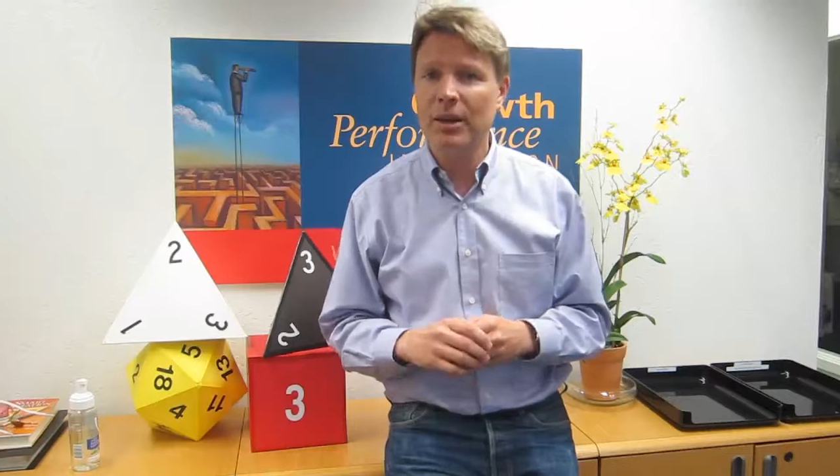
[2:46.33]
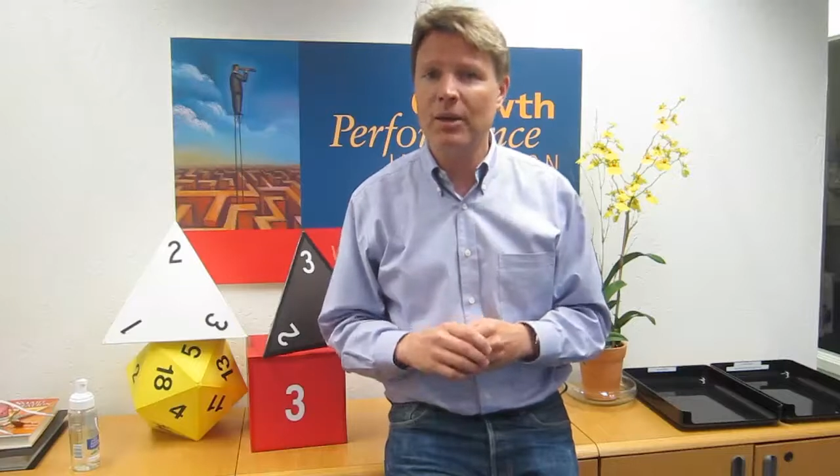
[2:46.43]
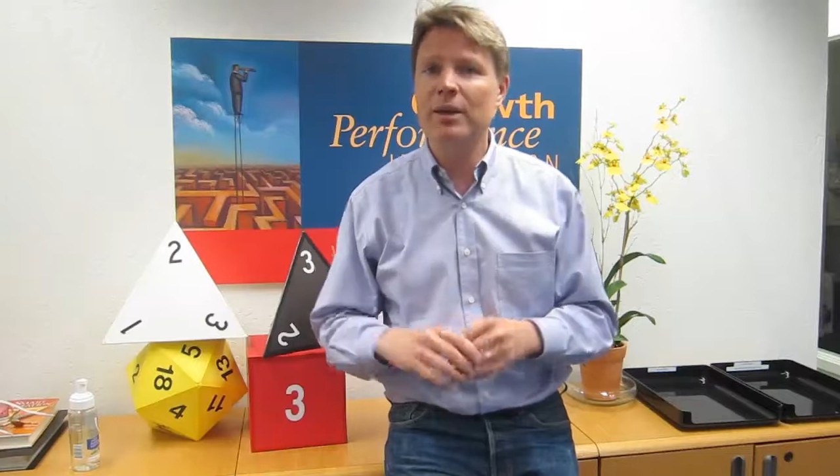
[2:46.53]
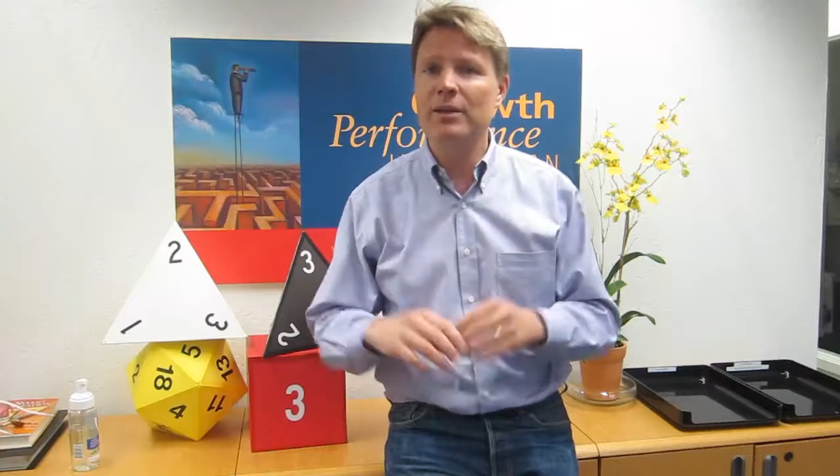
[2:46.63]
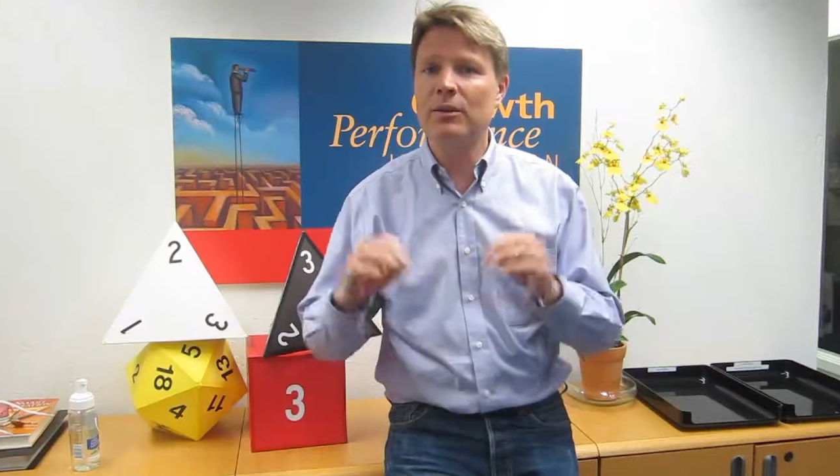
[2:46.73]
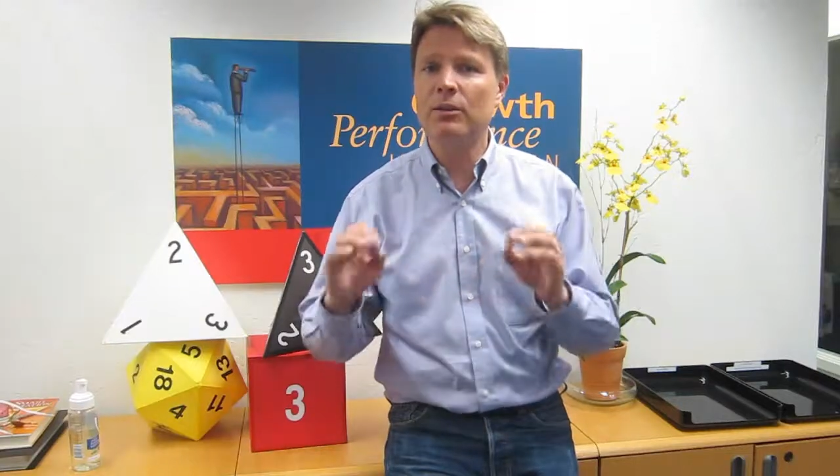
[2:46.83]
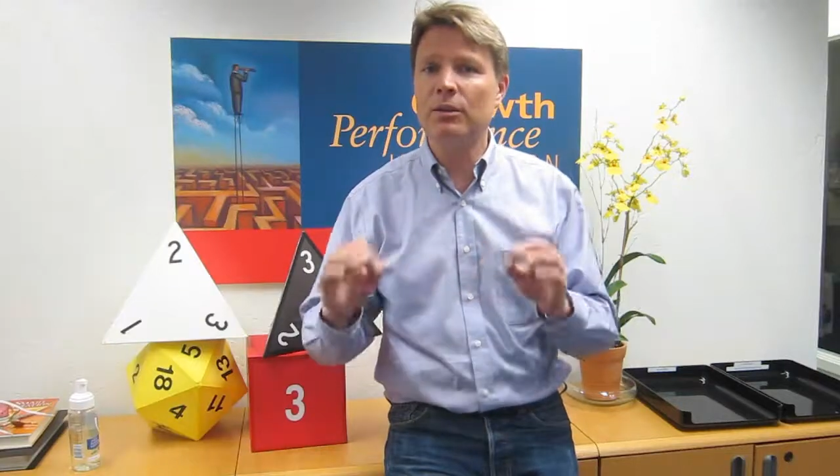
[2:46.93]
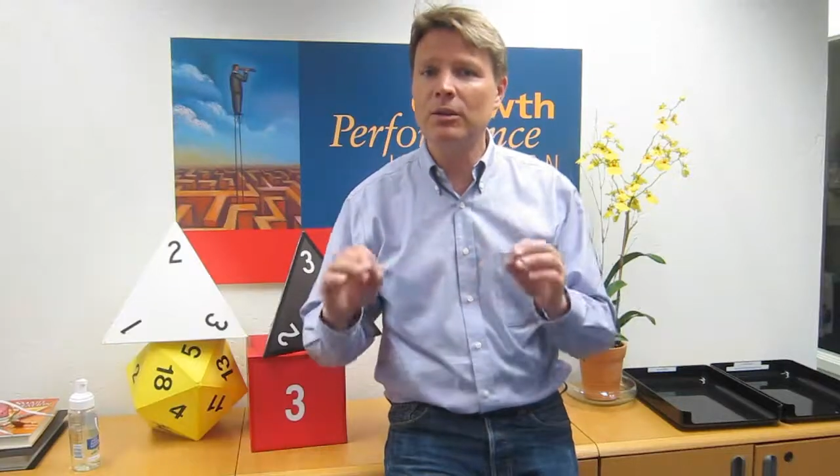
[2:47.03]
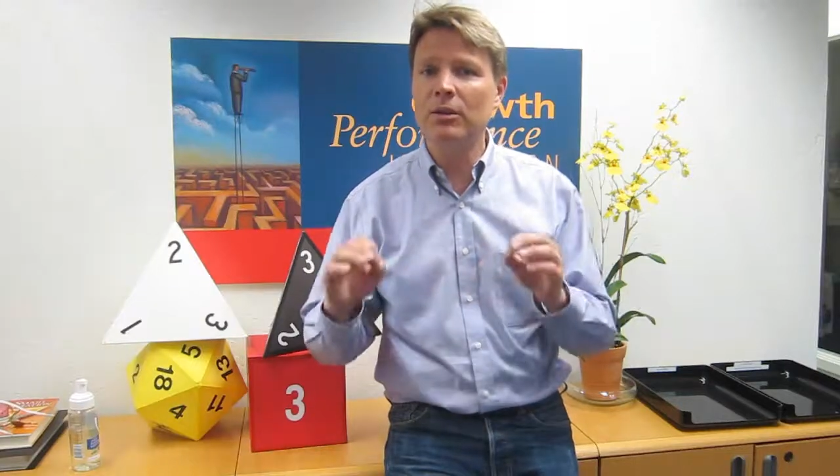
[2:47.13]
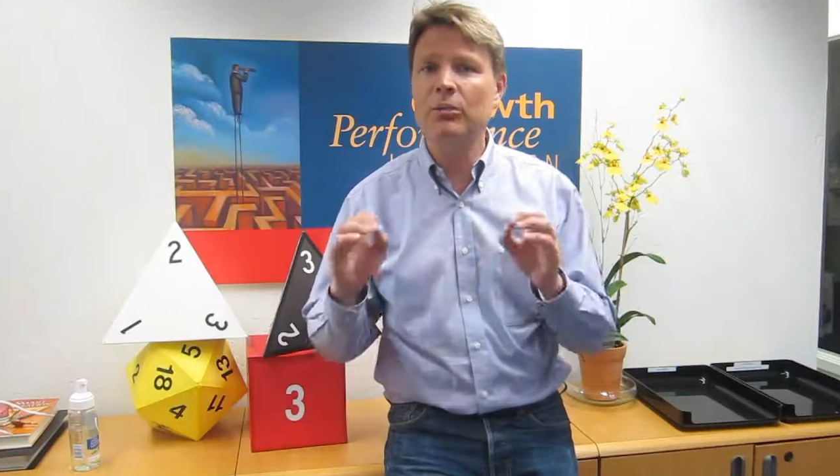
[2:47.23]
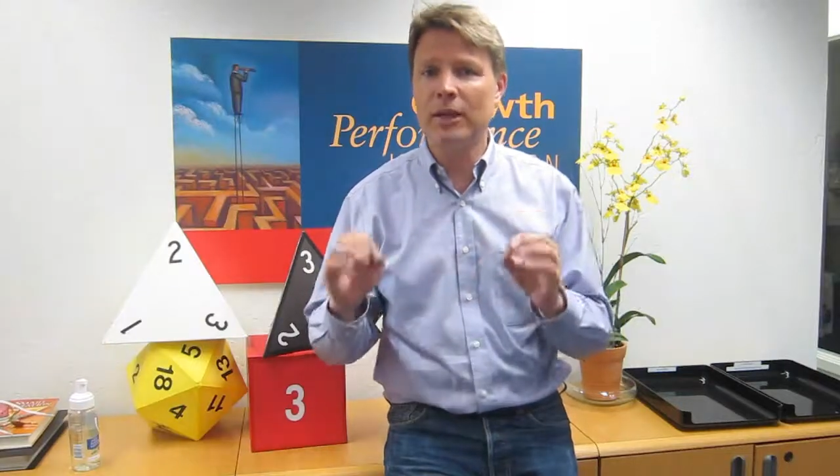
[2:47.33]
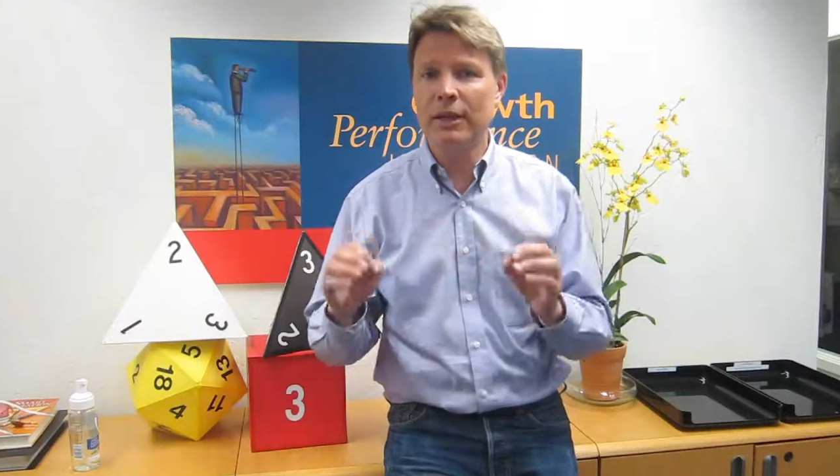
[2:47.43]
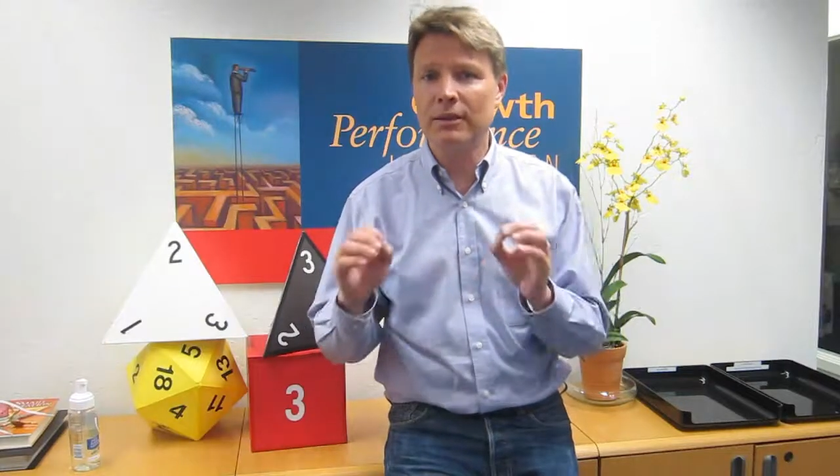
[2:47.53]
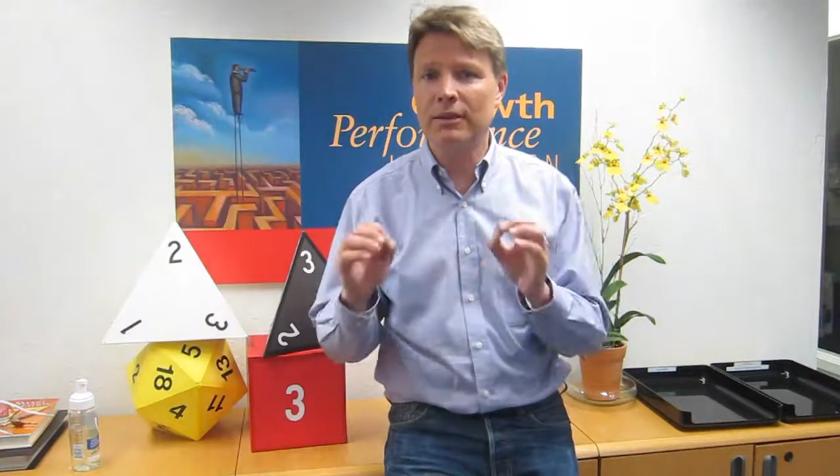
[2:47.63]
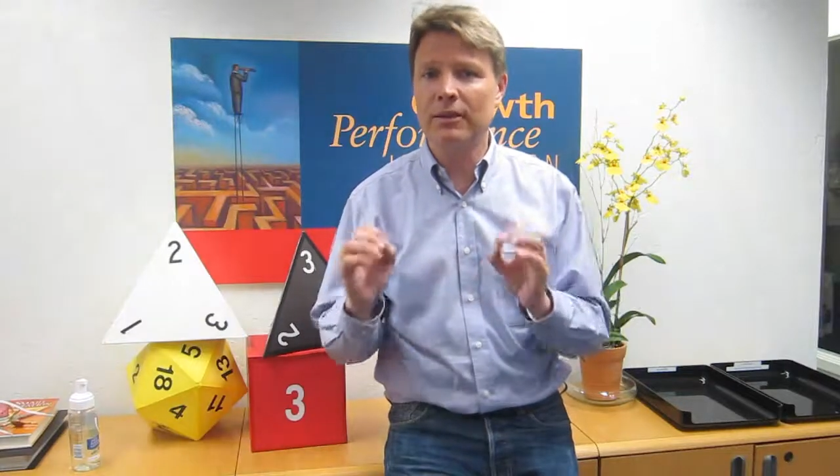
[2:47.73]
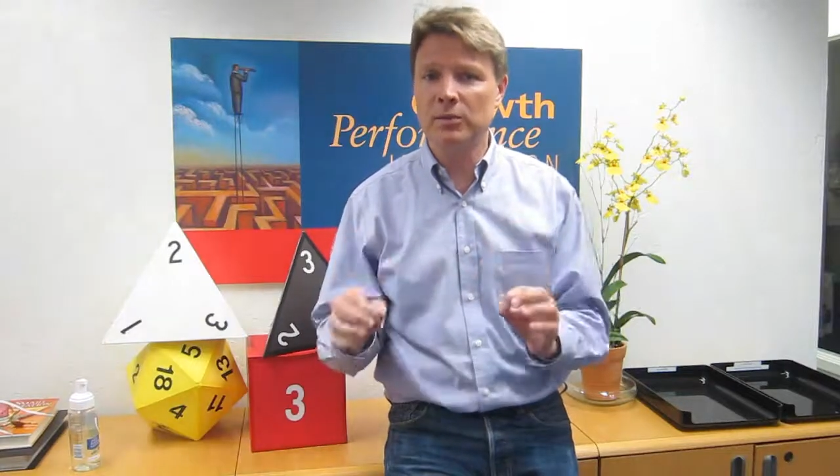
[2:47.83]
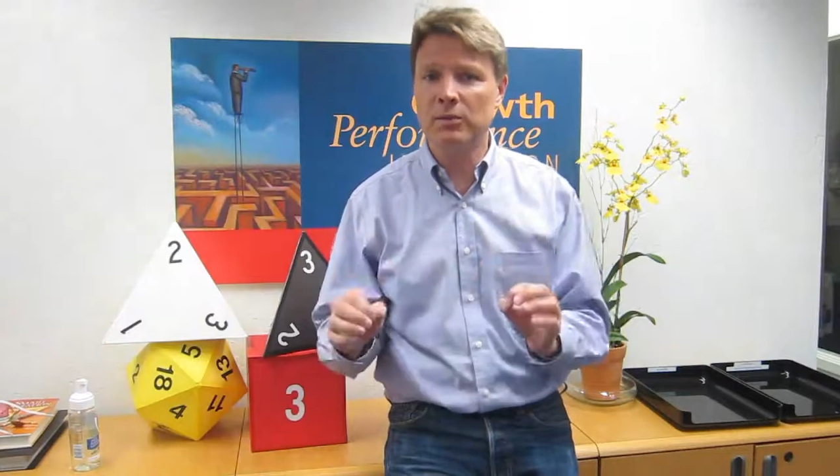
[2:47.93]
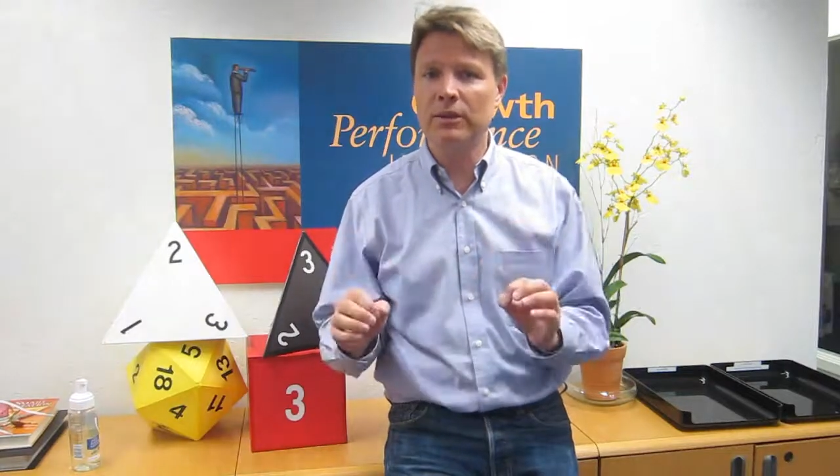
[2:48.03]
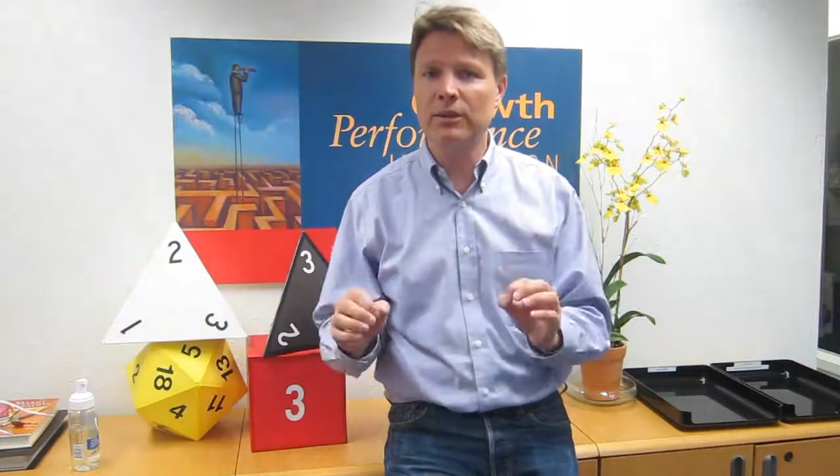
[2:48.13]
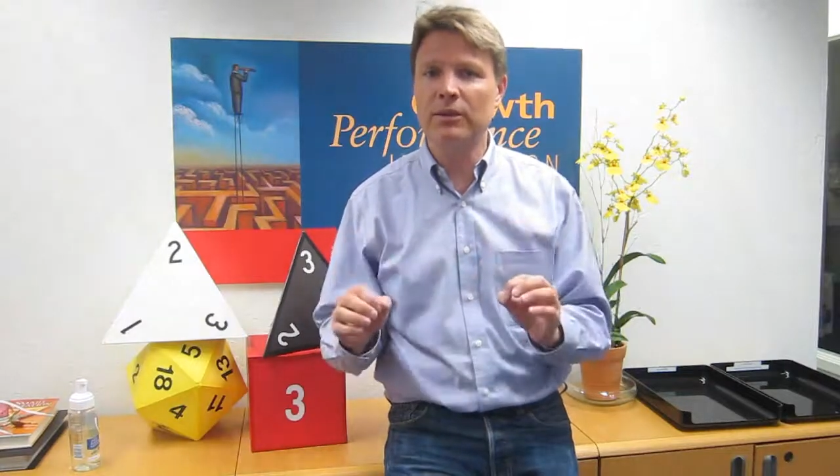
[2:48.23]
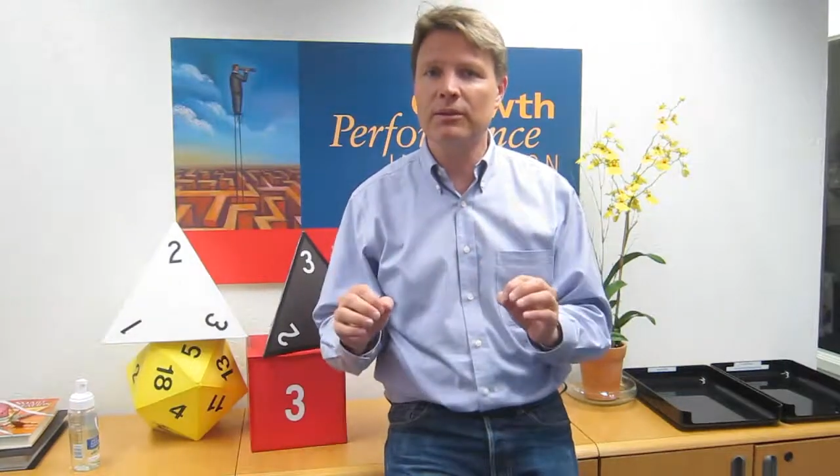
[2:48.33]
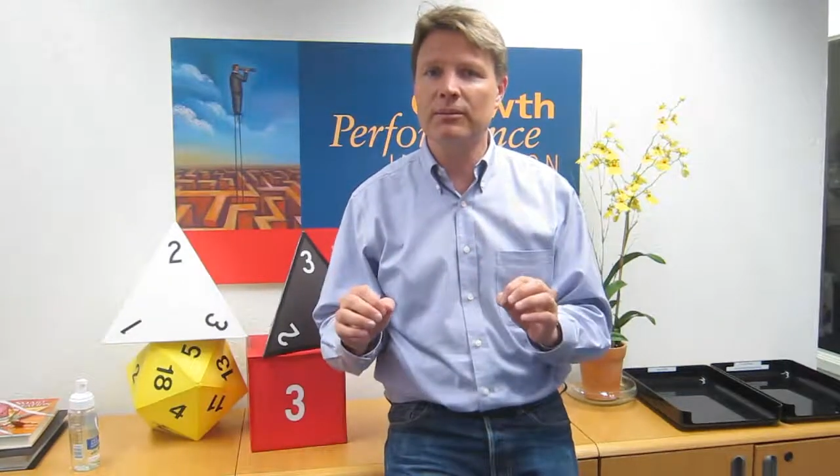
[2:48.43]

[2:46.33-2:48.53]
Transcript: based on real practical experience.